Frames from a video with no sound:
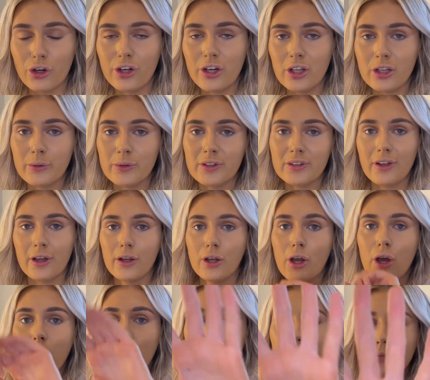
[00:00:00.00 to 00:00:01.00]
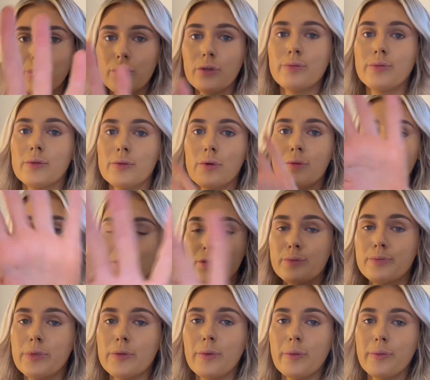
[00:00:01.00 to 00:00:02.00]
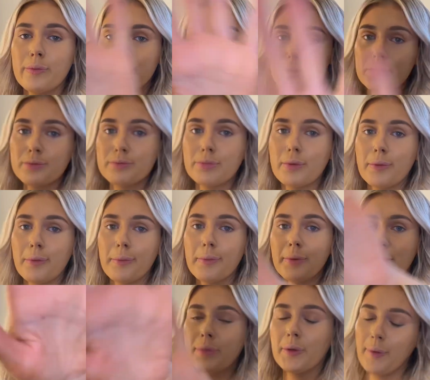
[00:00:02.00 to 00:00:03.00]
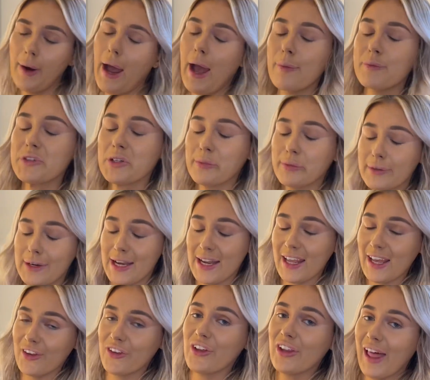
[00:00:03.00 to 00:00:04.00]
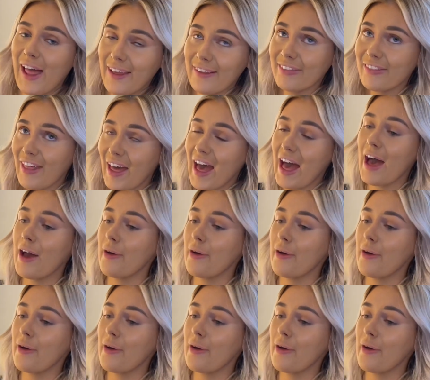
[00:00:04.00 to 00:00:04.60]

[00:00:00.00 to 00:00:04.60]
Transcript: You know the one that's, like, boo boo boo boo boo boo boo boo, I'm so pretty and you like that.